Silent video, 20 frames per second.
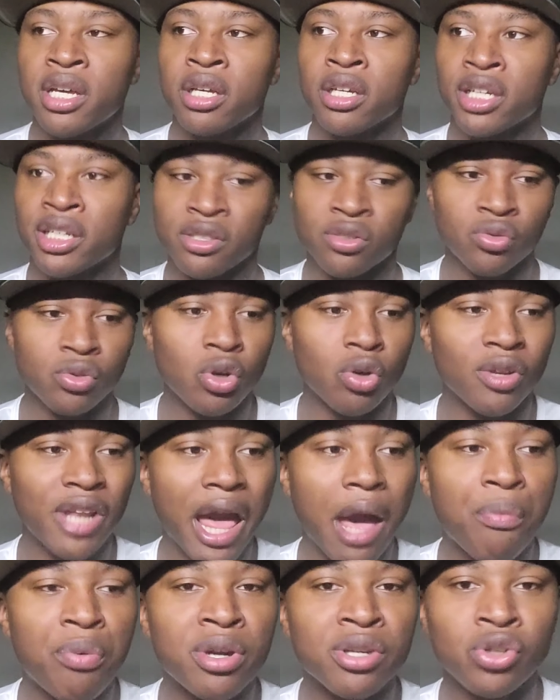Cause you know a
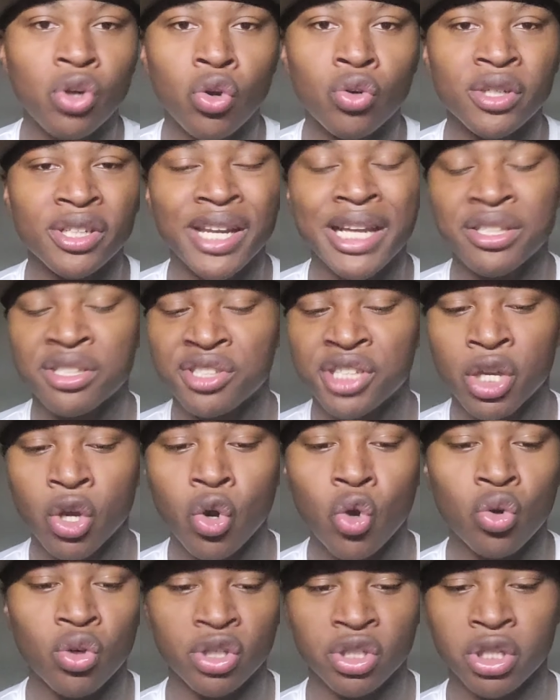lot of parents, oh, they like to say,
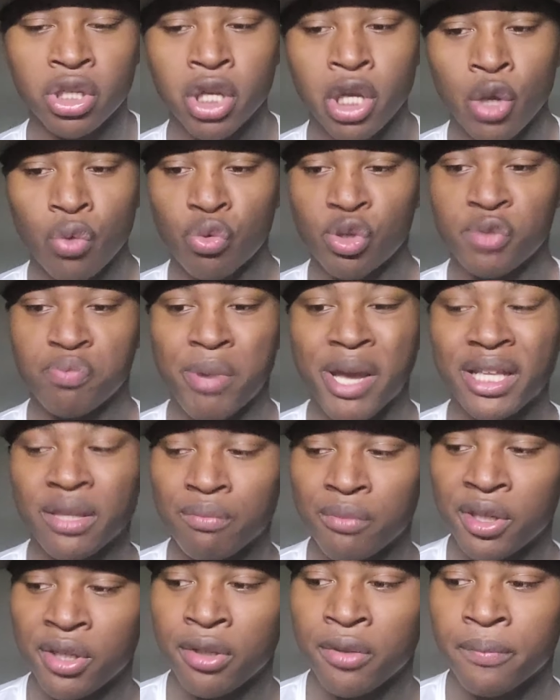oh,
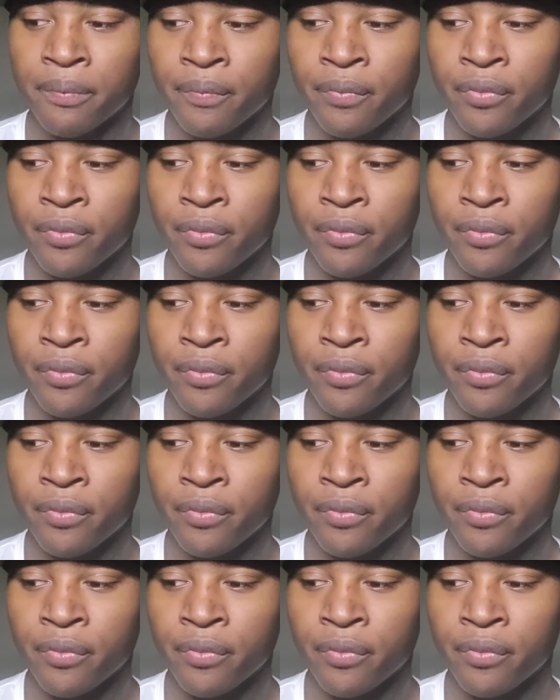respect me,